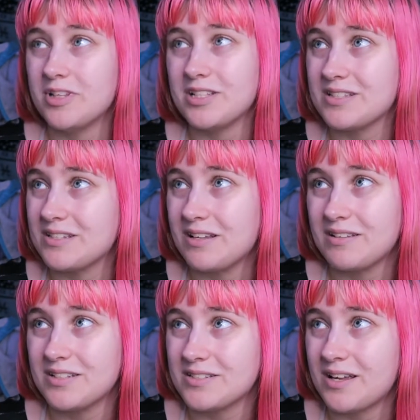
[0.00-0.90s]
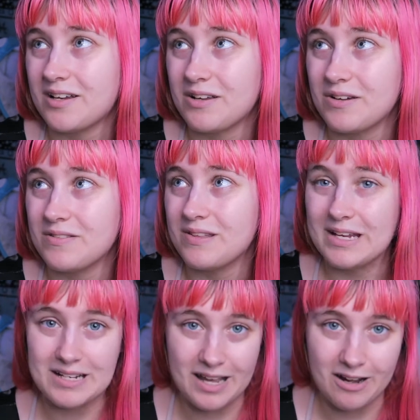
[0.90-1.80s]
That's not a good
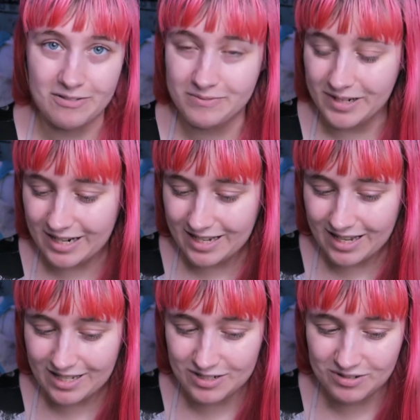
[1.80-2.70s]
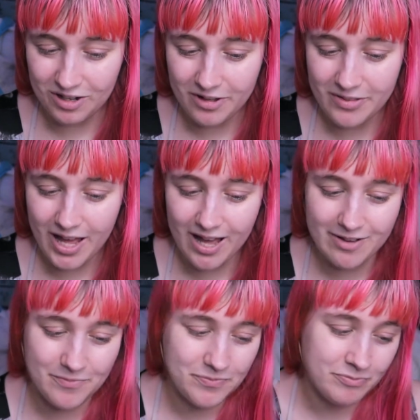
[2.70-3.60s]
thing now. I can't do all
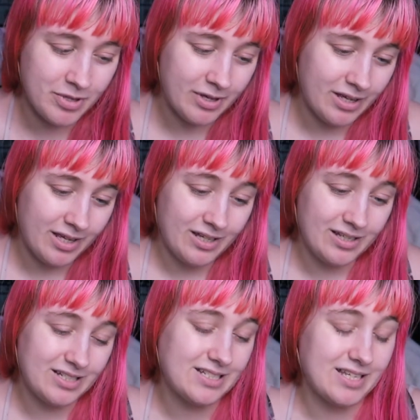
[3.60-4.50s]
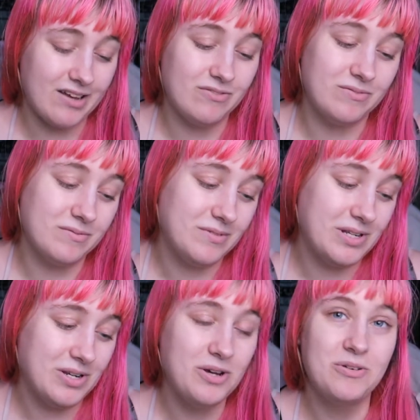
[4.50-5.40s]
that. I just have
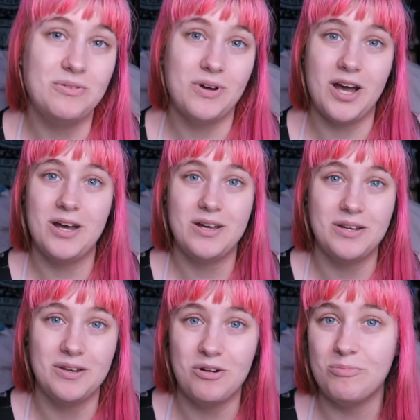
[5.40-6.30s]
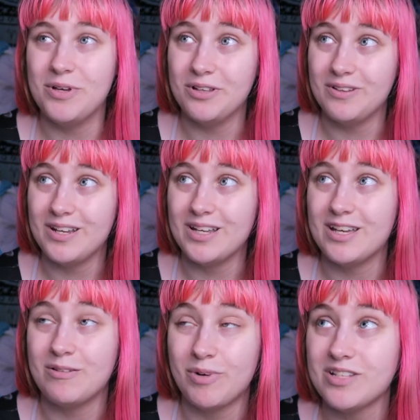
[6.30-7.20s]
no
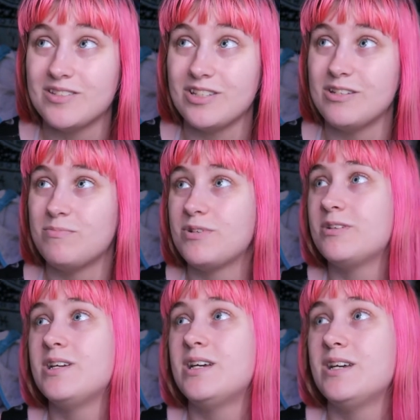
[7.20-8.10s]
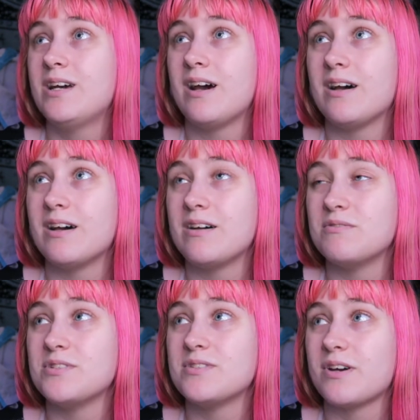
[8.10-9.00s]
ability. And my sleep, I
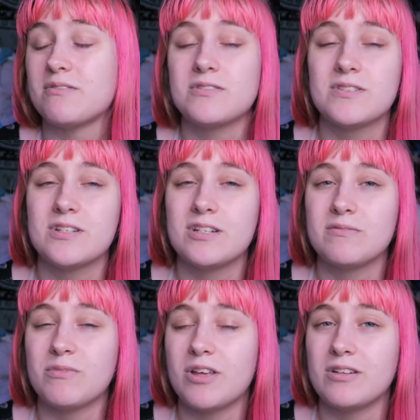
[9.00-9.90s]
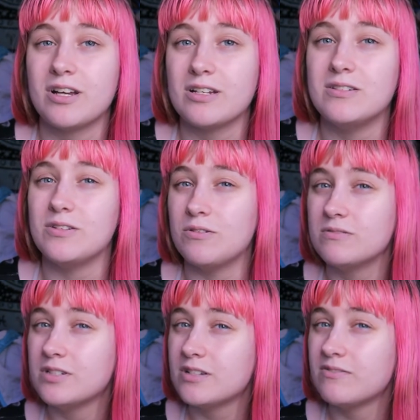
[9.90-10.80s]
always think that I
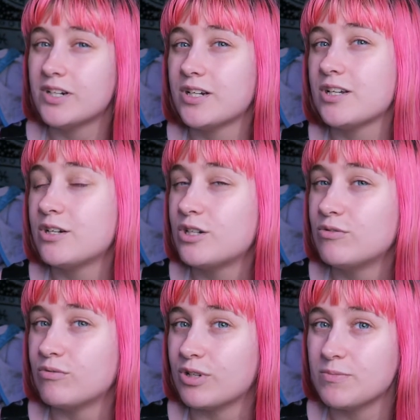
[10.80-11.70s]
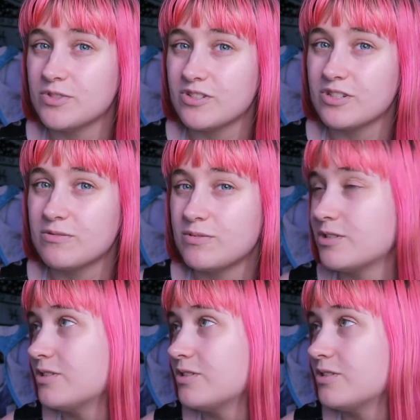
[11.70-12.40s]
don't get very good REM sleep.